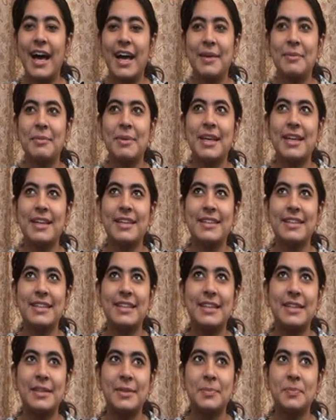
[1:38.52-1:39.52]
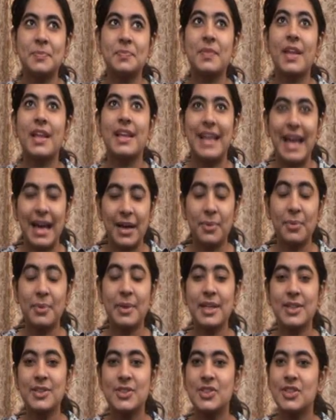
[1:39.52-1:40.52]
I mean, the
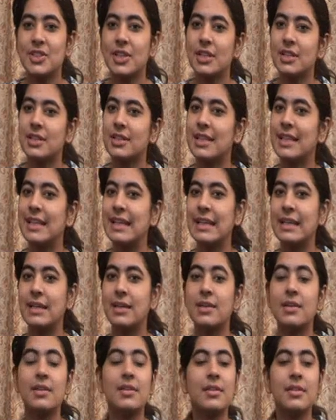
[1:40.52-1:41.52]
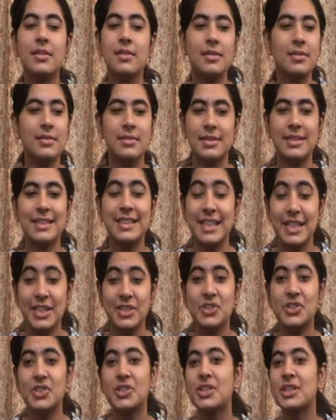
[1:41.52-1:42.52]
language, the
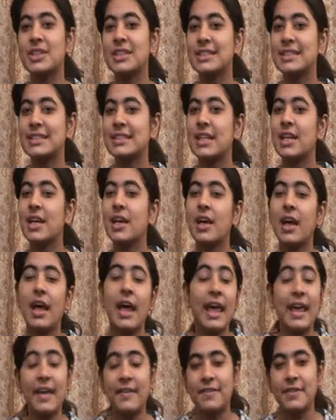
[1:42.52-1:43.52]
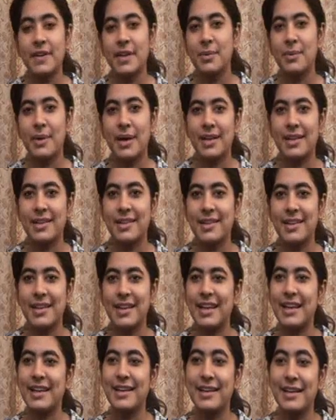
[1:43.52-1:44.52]
teachers, everyone,
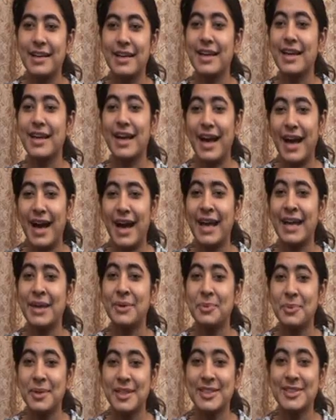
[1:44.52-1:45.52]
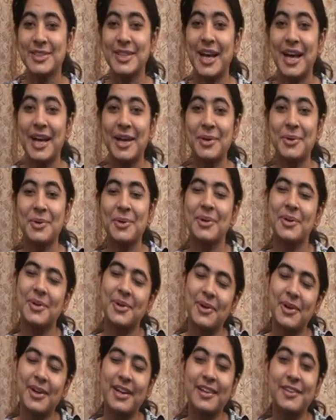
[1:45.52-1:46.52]
like, I wish I
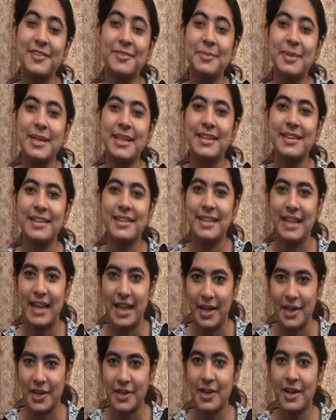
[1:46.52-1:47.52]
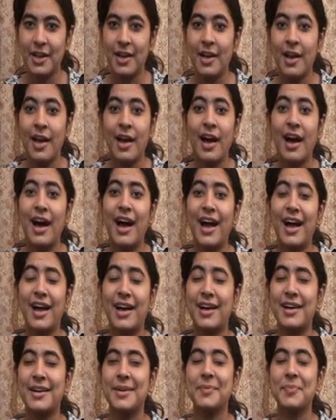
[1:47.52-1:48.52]
could have been there.
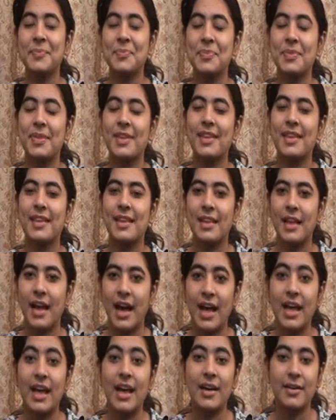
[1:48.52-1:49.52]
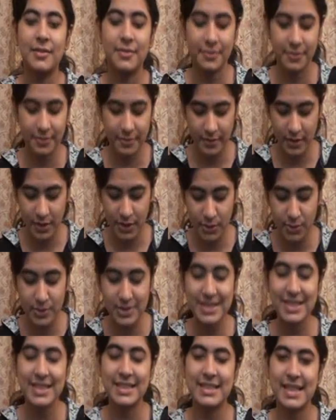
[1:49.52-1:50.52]
I have
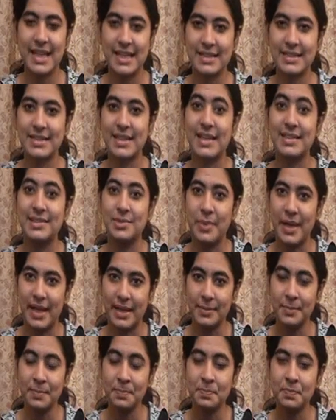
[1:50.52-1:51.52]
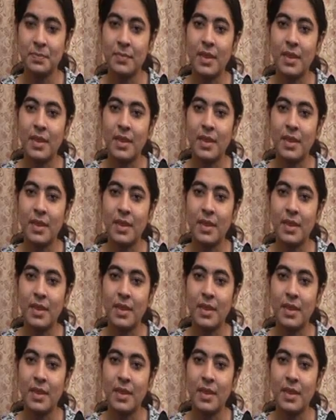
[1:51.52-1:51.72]
used the test as well.